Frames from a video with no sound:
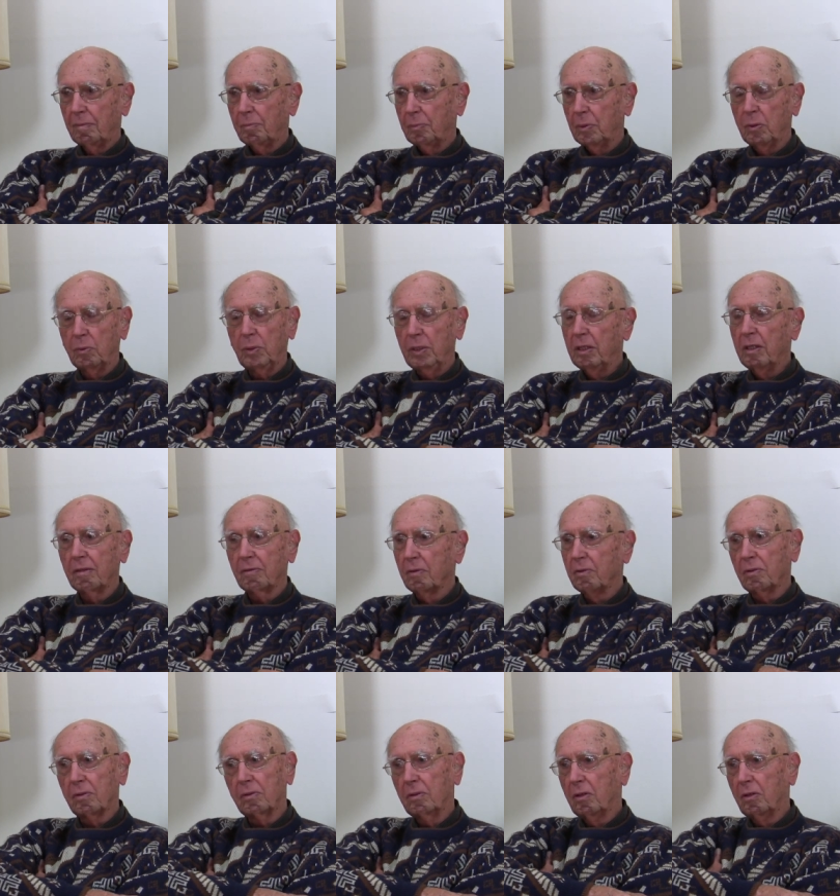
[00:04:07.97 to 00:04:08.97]
But we
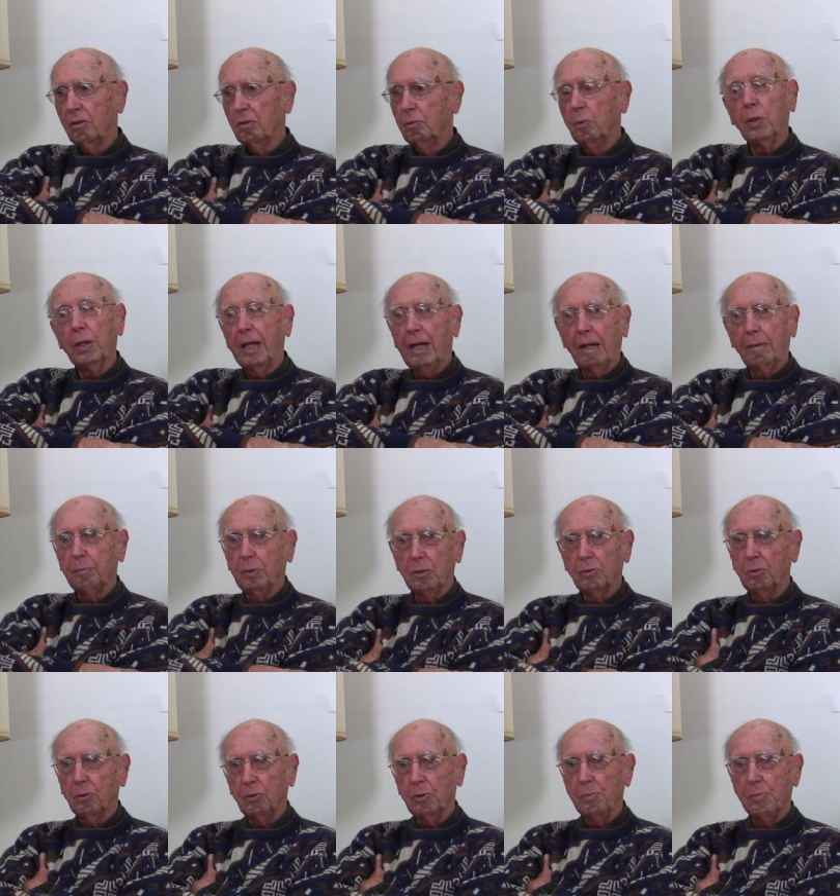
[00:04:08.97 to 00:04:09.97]
never heard what
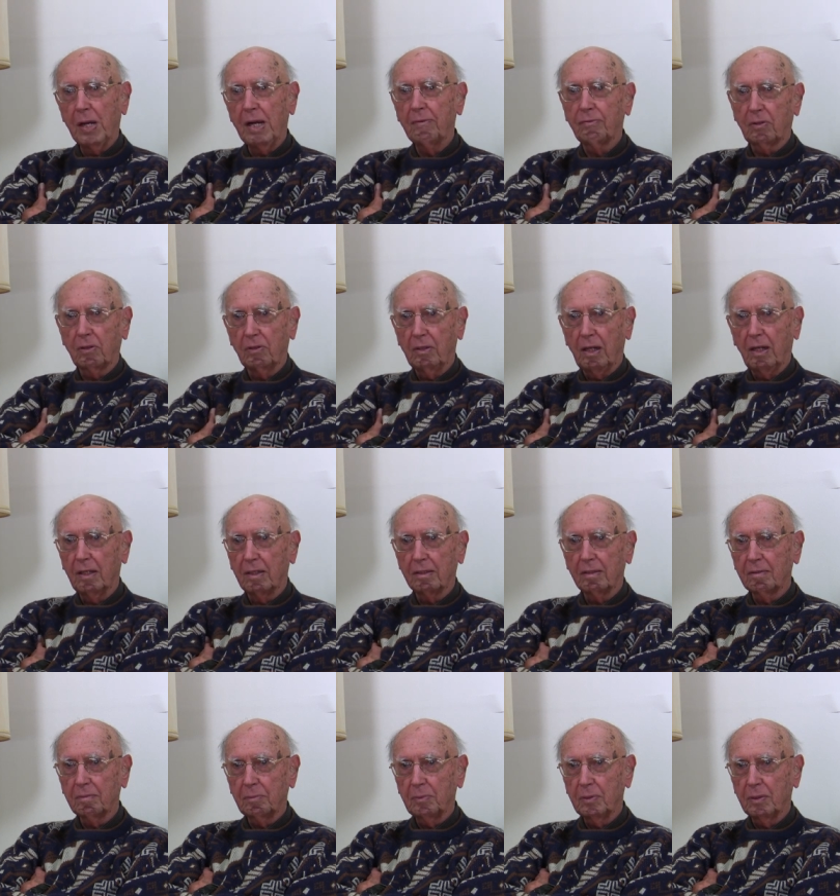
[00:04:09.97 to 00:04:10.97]
happened to him after that.
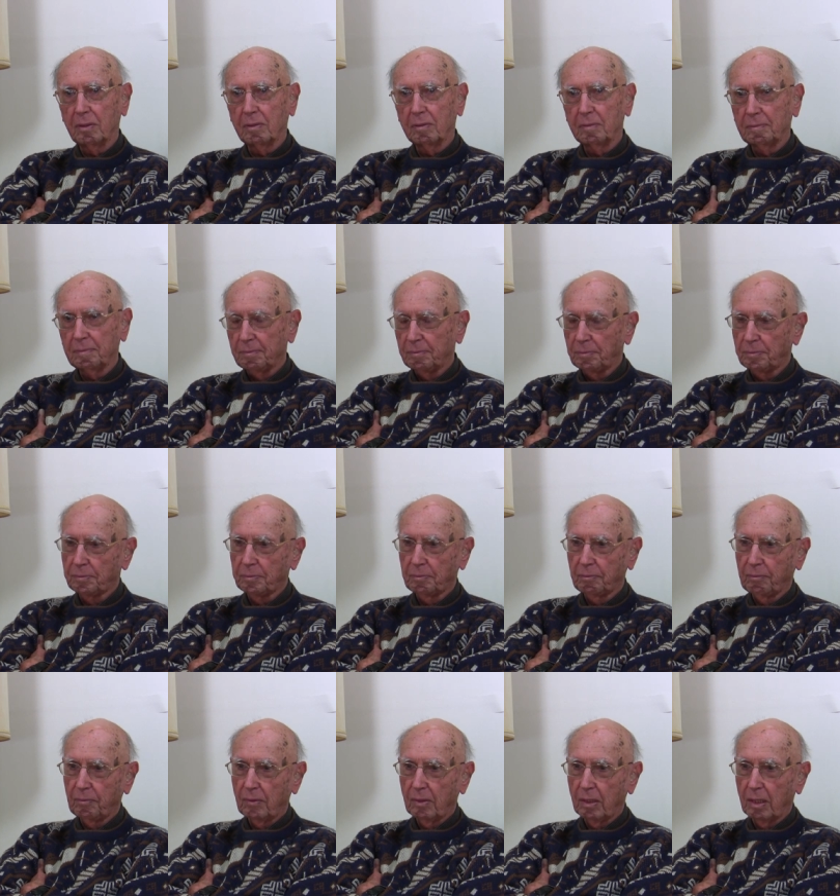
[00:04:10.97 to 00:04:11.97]
But
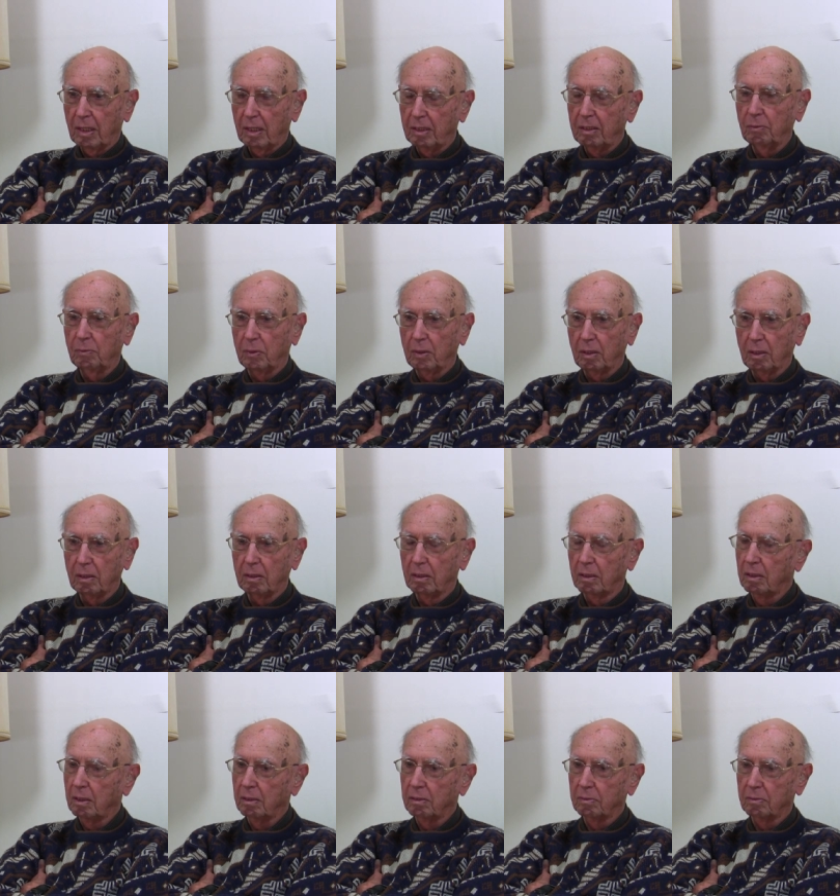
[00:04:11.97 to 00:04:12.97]
anyway,
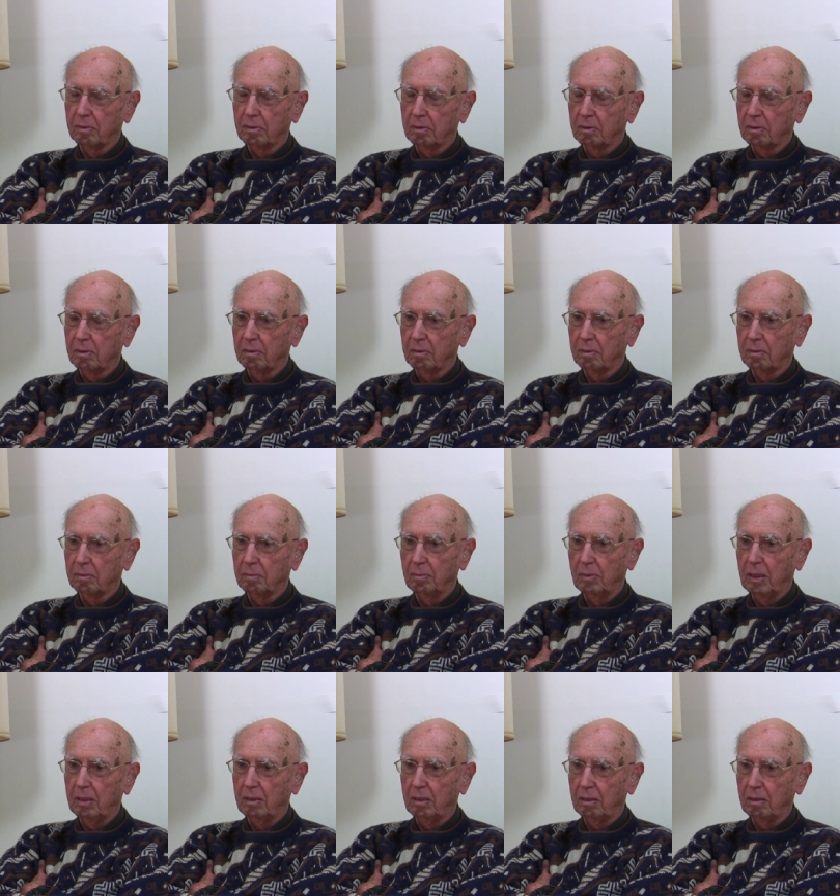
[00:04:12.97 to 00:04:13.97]
that was an
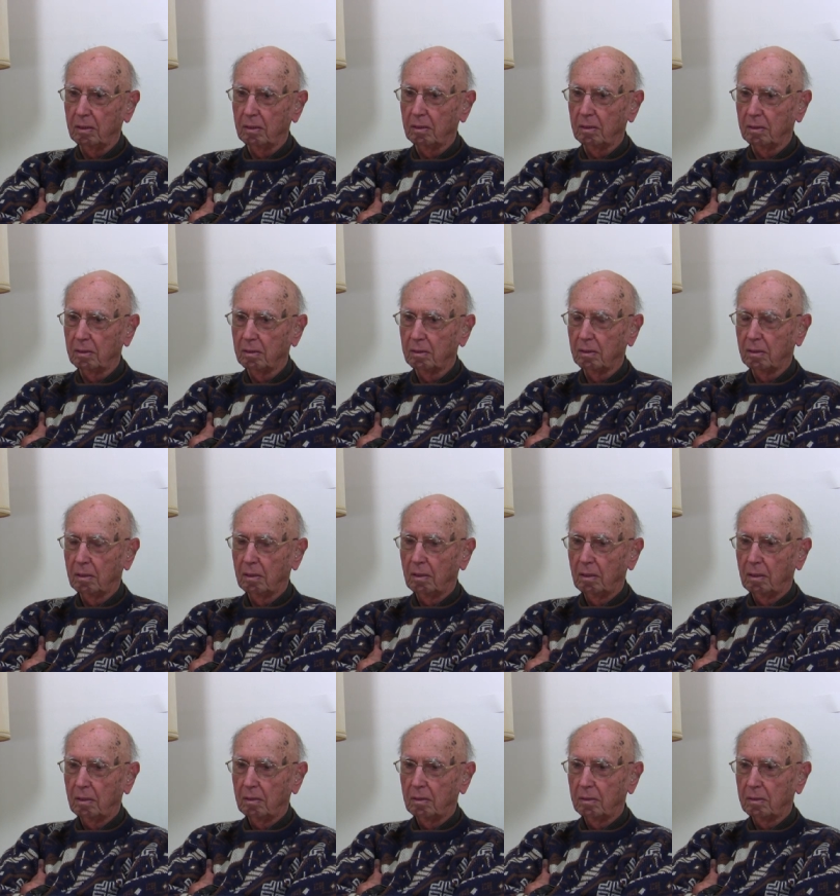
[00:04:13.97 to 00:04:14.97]
amazing
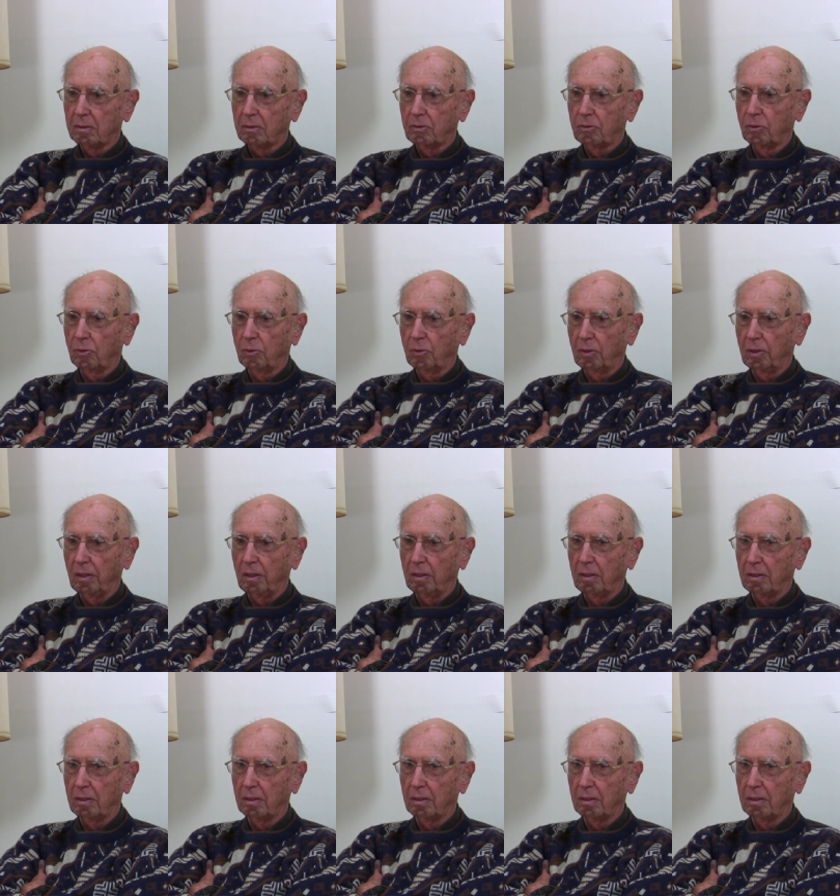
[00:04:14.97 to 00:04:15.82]
story.